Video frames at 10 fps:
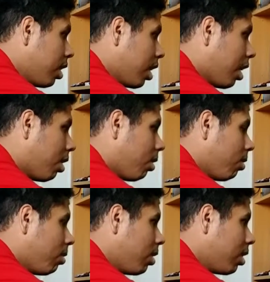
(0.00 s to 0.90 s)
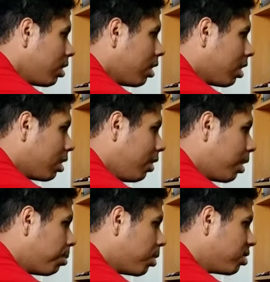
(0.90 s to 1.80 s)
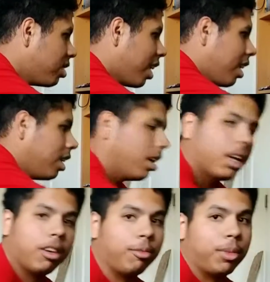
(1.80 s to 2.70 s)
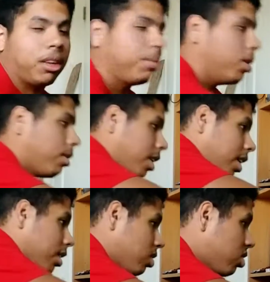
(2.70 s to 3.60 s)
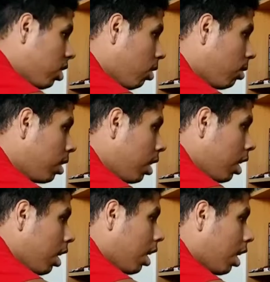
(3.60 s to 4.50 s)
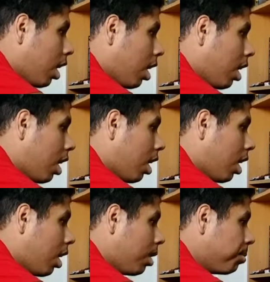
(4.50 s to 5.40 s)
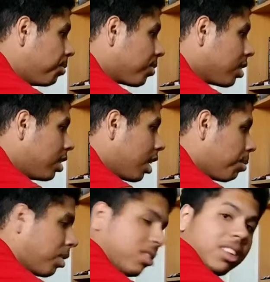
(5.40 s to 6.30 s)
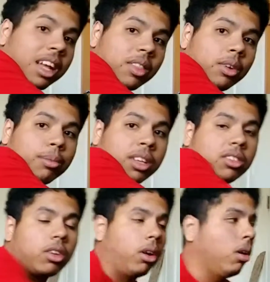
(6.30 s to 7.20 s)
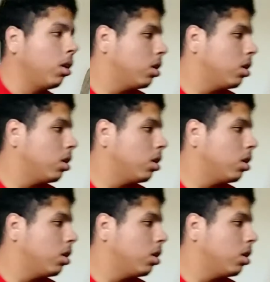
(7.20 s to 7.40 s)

how long ago I posted that. I have my computer right here. So, um, I posted that three months ago.